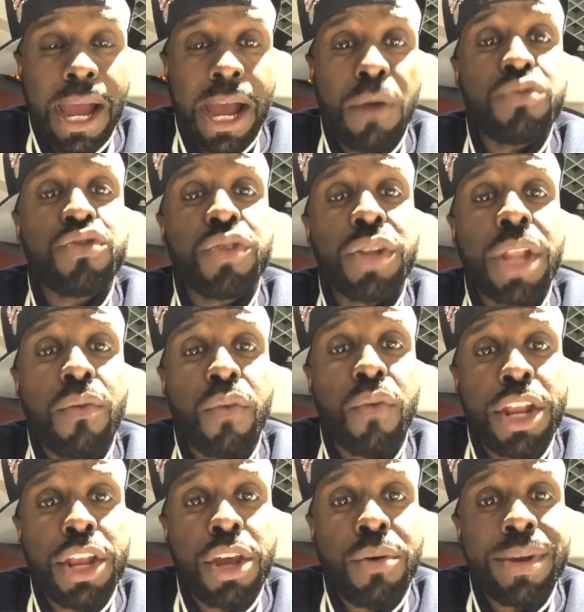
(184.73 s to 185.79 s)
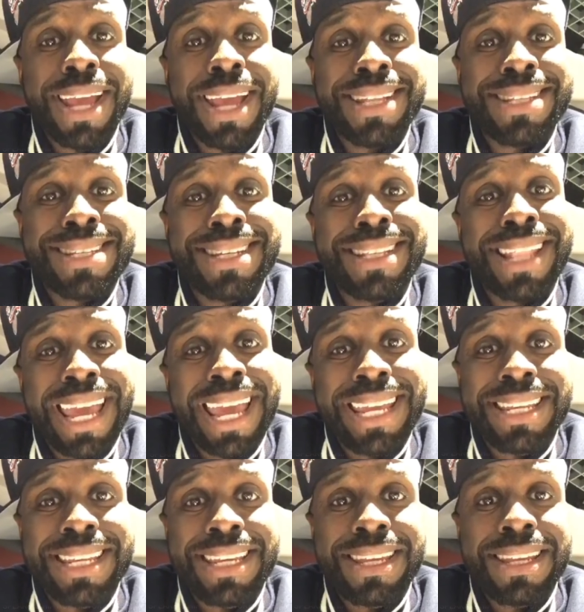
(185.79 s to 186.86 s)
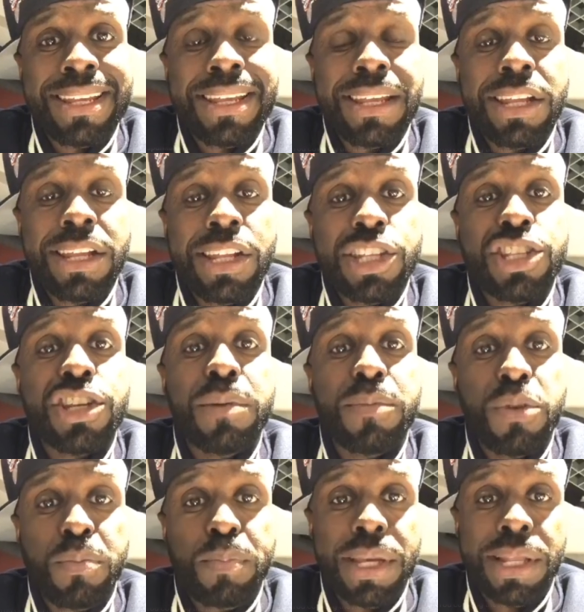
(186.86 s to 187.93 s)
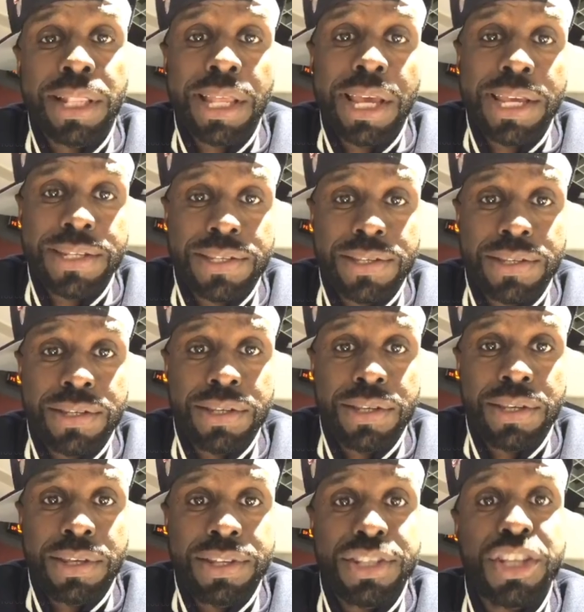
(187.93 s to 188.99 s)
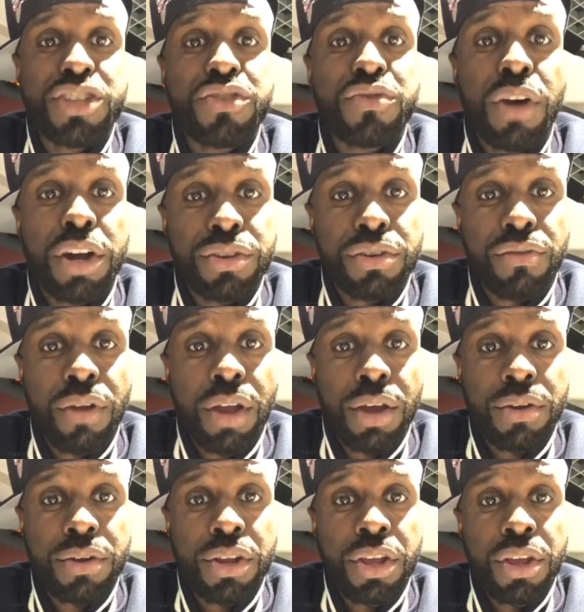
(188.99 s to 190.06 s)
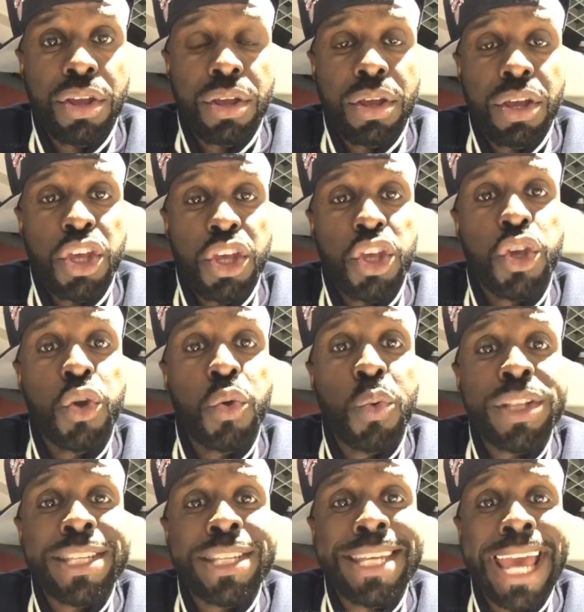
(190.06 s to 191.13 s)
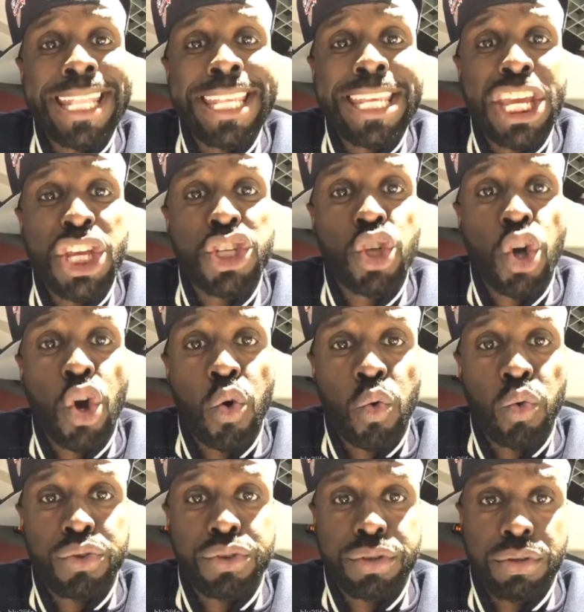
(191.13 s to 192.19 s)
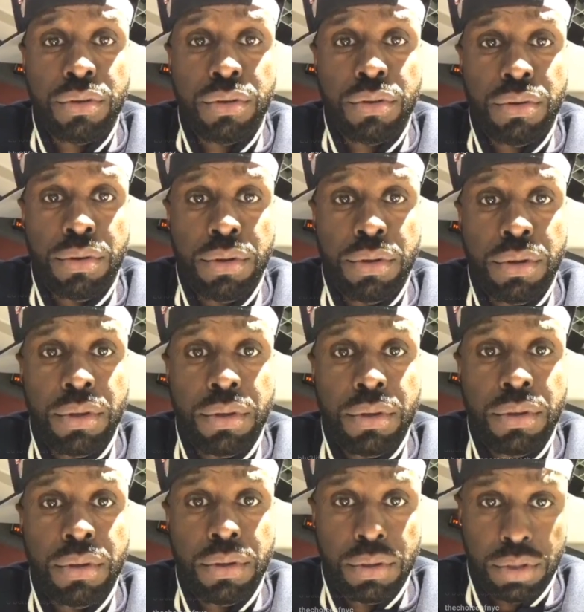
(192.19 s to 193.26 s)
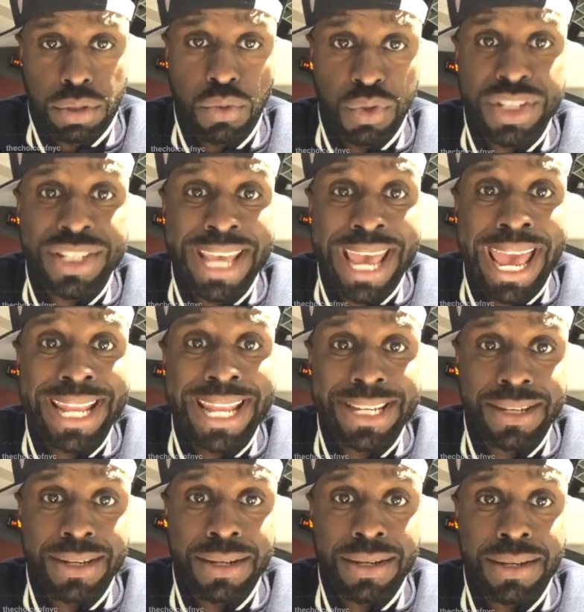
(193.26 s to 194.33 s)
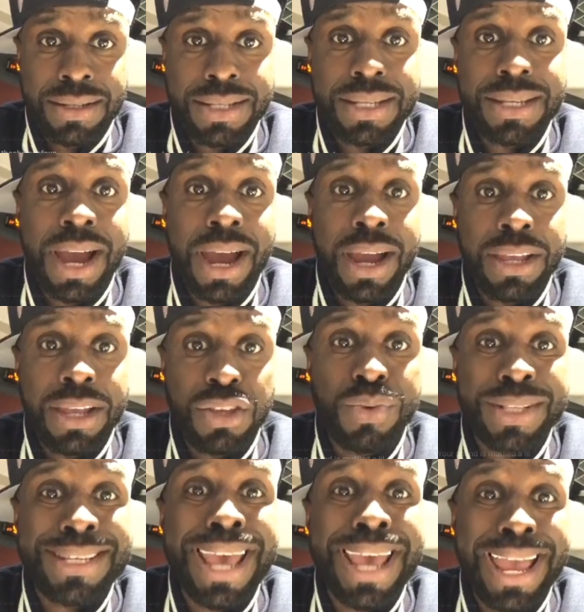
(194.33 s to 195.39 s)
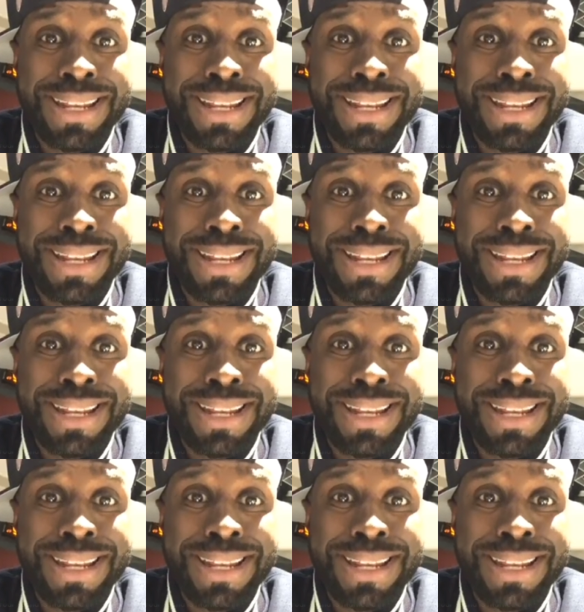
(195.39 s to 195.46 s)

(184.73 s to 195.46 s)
I was on that radio in 1990, WBLS, Digital Underground. You were 10 years old. You were 10, T.I., you were